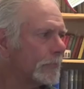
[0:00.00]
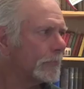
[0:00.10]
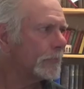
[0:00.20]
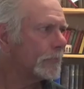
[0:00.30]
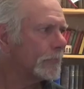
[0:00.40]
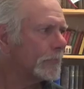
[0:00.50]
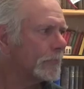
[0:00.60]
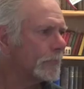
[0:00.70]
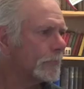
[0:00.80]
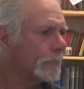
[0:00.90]

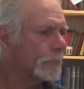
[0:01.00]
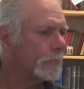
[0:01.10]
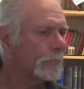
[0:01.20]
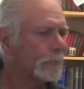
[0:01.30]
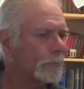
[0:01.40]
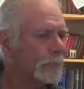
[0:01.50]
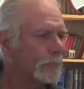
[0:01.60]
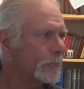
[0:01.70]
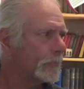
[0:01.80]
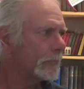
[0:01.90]

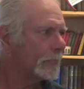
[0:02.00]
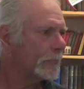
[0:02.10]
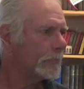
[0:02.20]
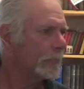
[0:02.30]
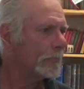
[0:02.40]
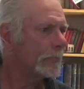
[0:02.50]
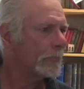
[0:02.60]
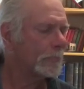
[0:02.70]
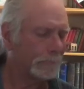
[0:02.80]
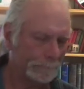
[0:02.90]

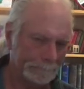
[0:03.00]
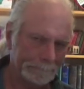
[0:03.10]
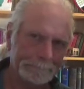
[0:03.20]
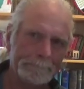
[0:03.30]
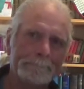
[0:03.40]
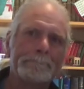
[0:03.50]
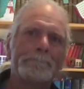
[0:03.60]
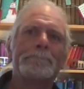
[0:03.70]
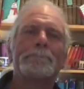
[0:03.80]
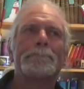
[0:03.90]

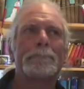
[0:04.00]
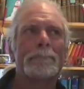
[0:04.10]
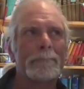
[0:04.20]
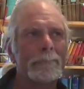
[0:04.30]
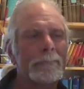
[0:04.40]
This person isn't speaking.